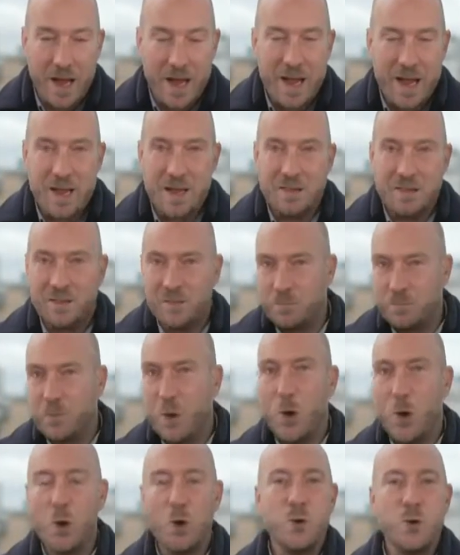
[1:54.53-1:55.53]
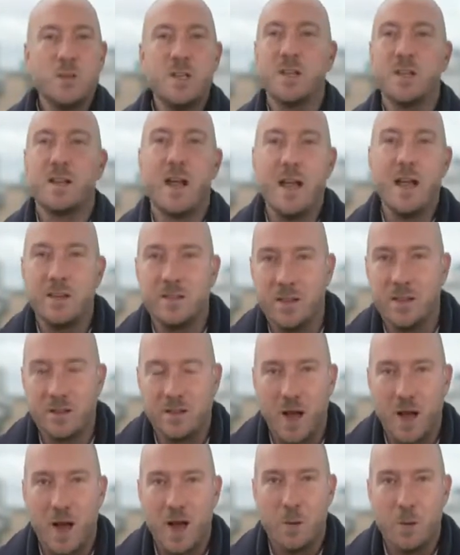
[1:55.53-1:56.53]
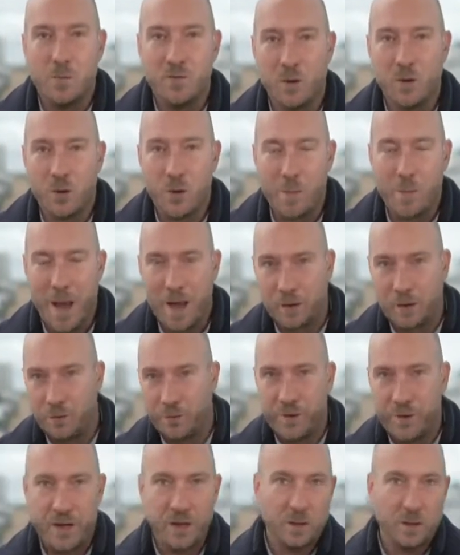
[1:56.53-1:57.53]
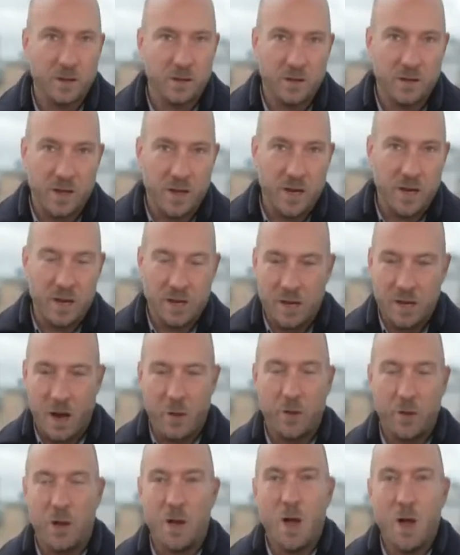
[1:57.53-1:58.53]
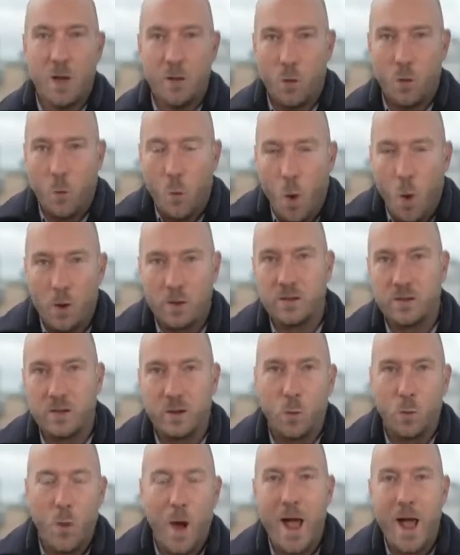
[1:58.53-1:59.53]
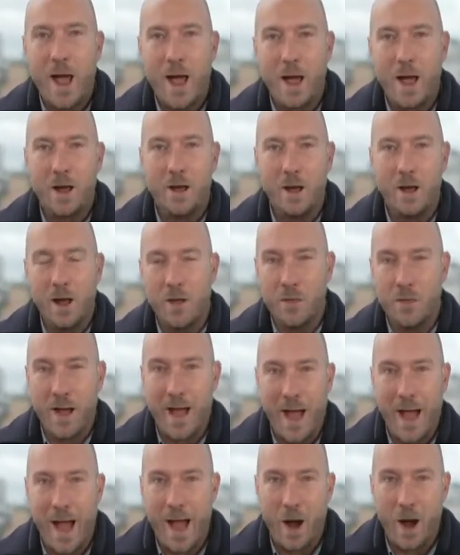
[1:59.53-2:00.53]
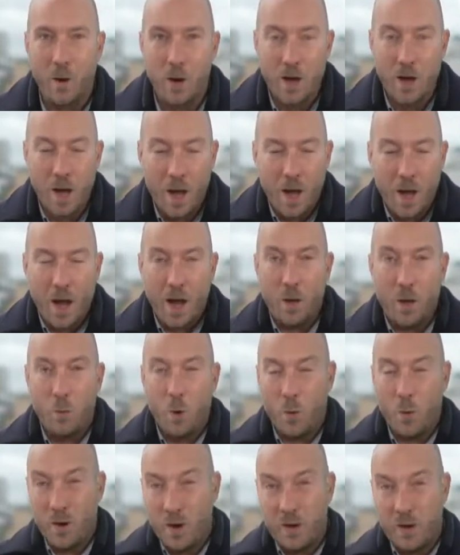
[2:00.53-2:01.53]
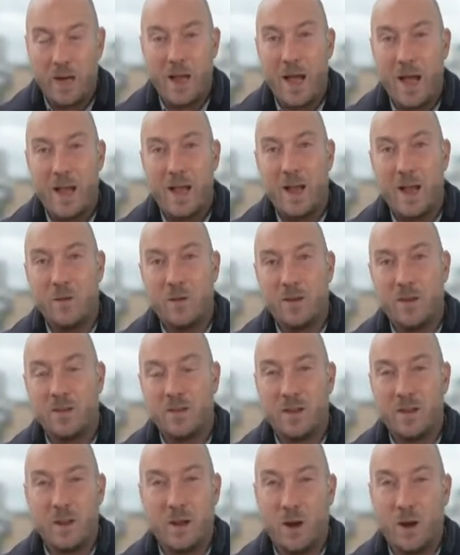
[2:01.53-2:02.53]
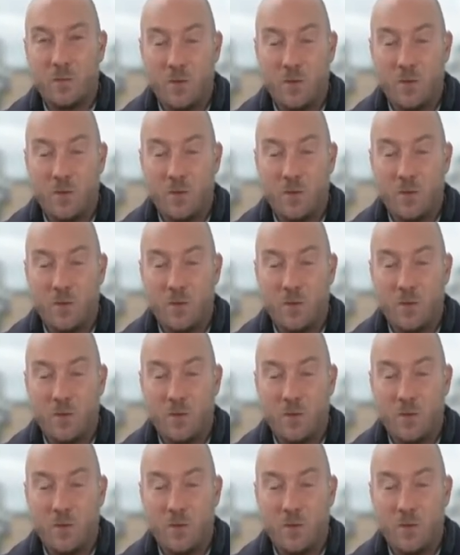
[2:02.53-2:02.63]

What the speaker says: is who dictates the terms on the battlefields, the what, the where, and the how. And what we're looking at here is a